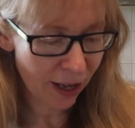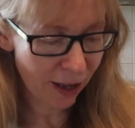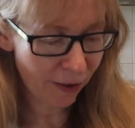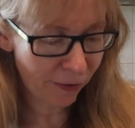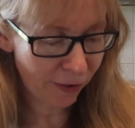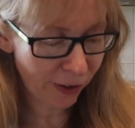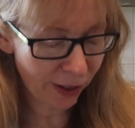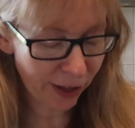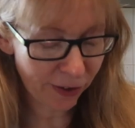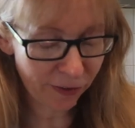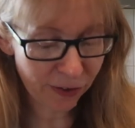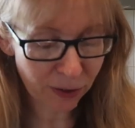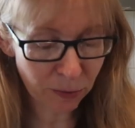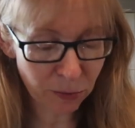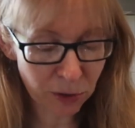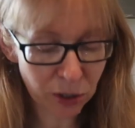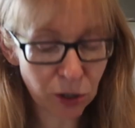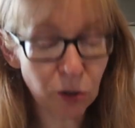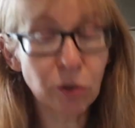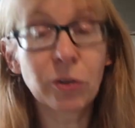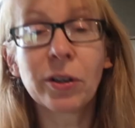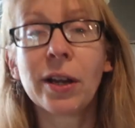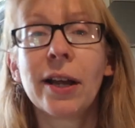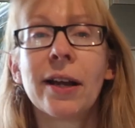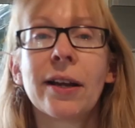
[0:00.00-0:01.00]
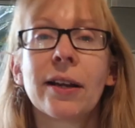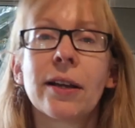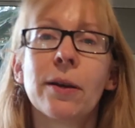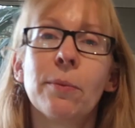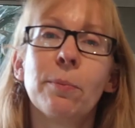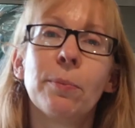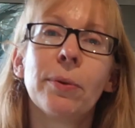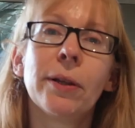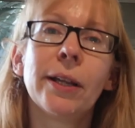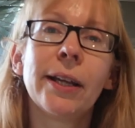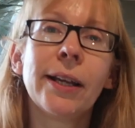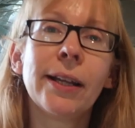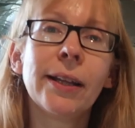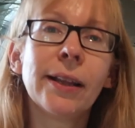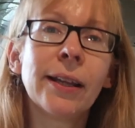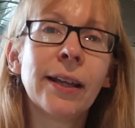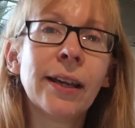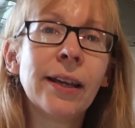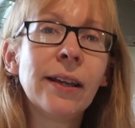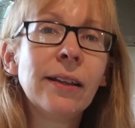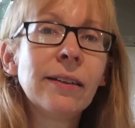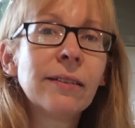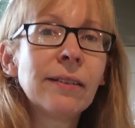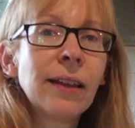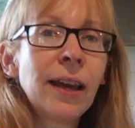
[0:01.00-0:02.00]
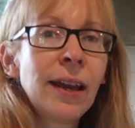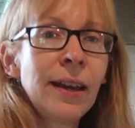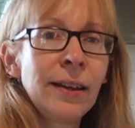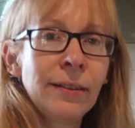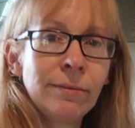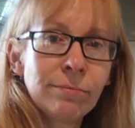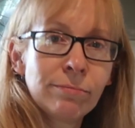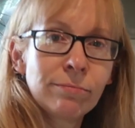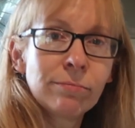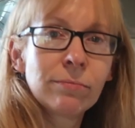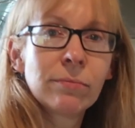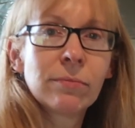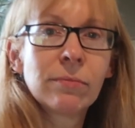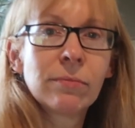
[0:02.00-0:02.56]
if you leave them to cool down completely, they